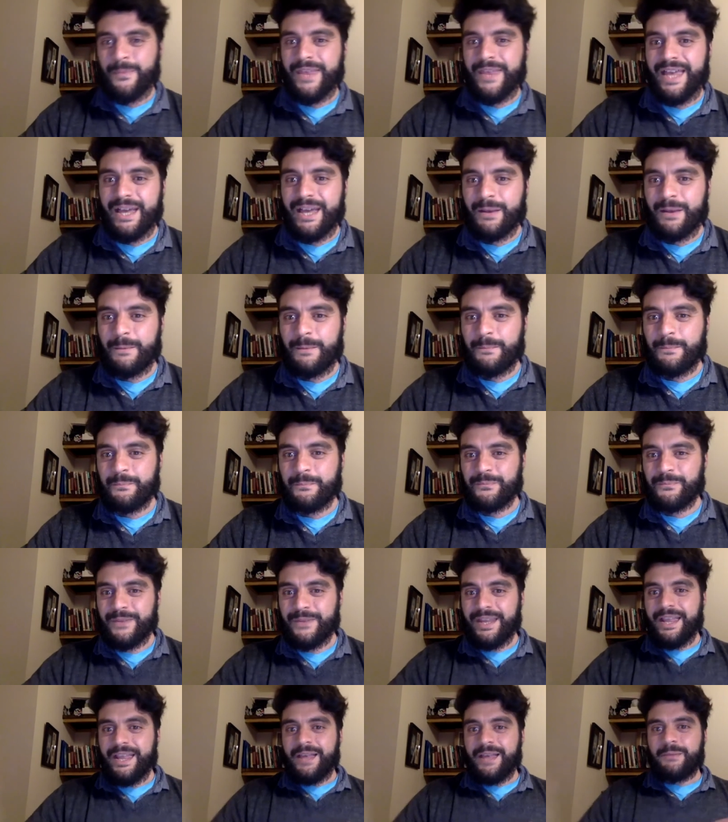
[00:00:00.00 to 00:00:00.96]
um,
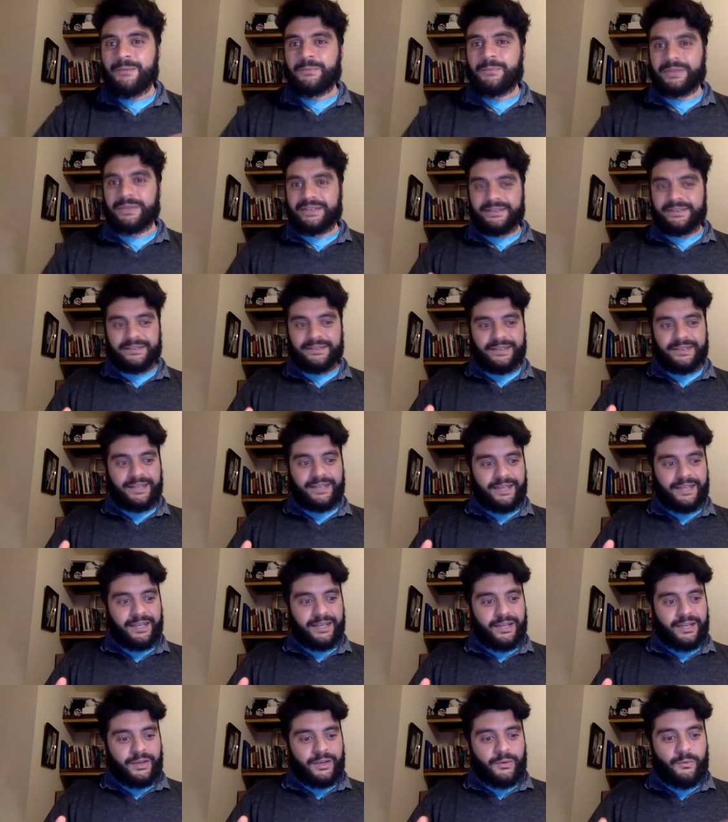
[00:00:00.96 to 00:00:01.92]
but
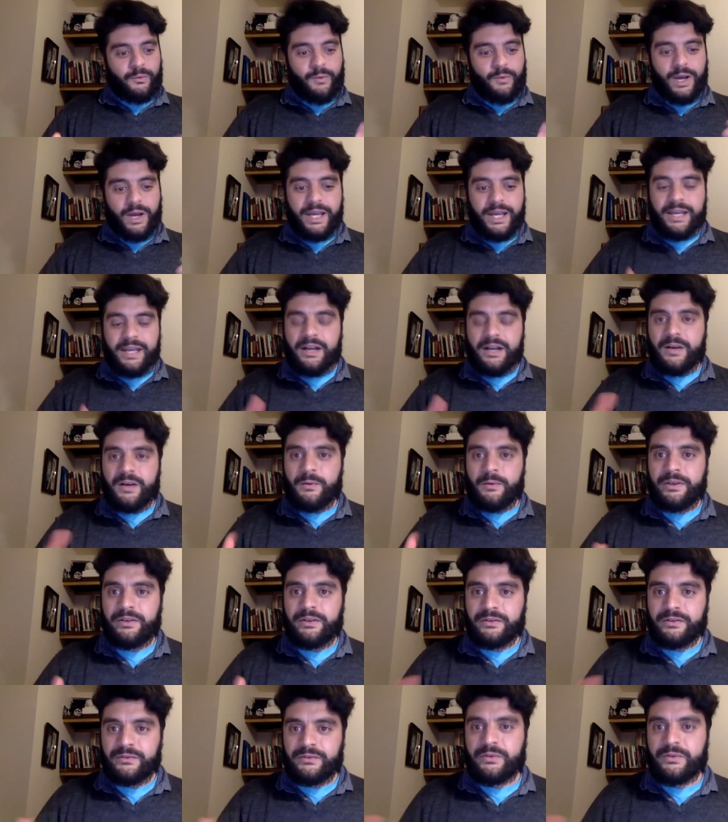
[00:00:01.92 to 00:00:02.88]
why are we
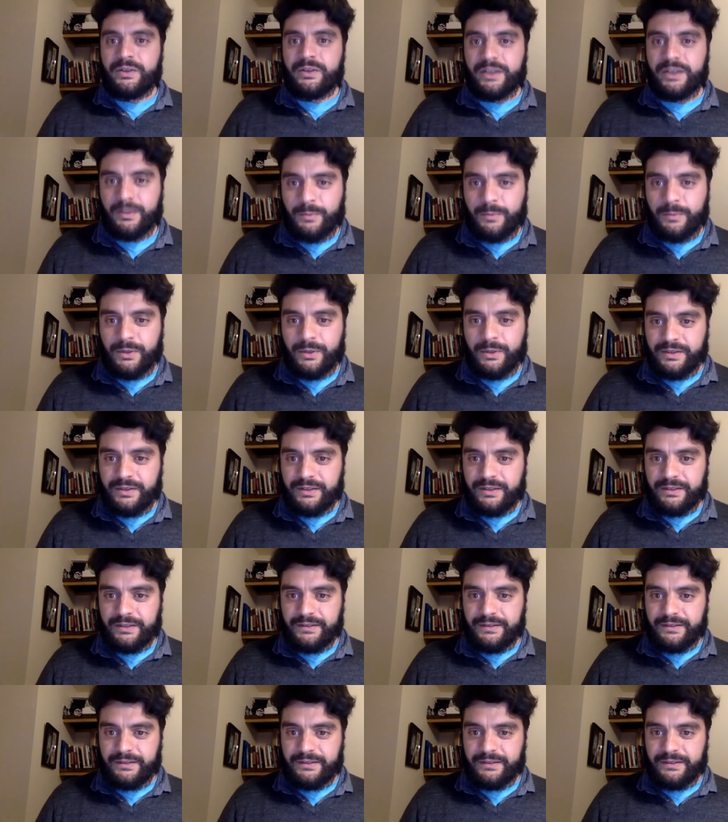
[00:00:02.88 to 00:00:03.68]
not talking about it?